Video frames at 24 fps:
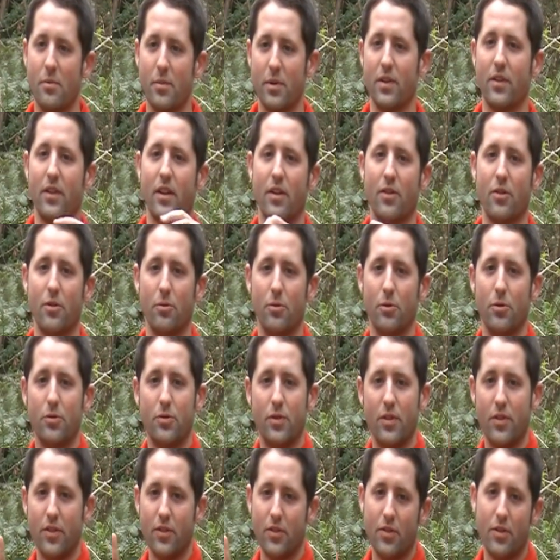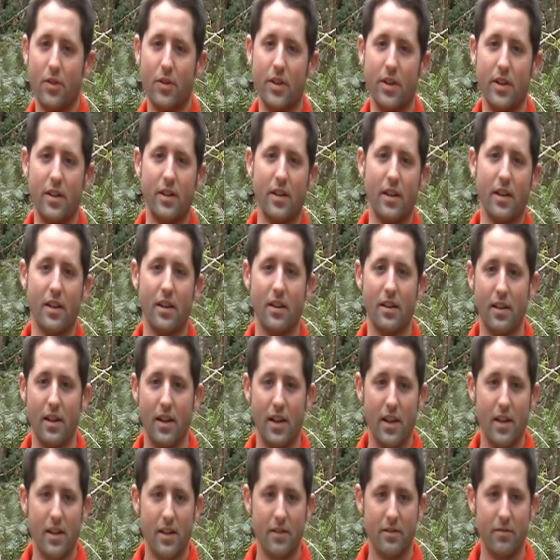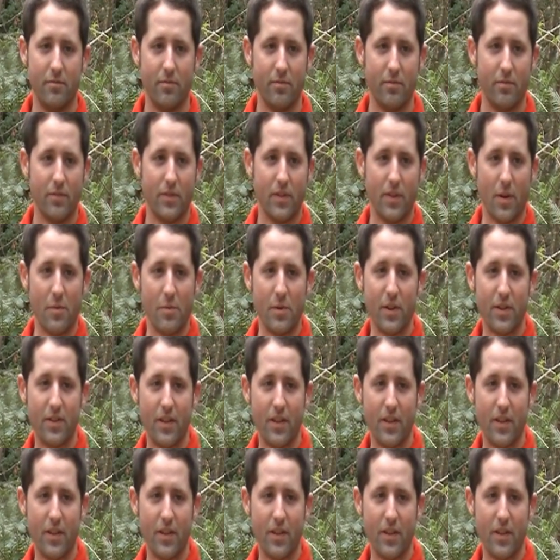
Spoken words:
It's like the roots in the tree. Like, something's